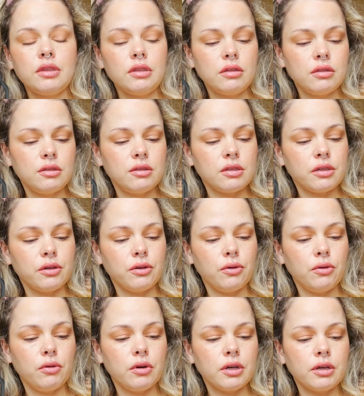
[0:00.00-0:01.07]

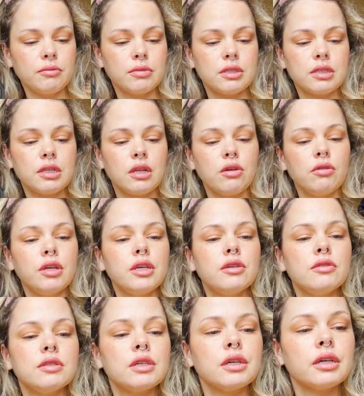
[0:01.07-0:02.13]
so I'm slowly
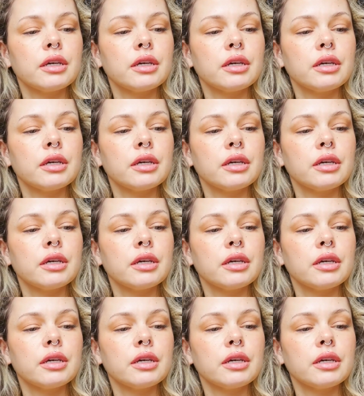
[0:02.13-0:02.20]
using it.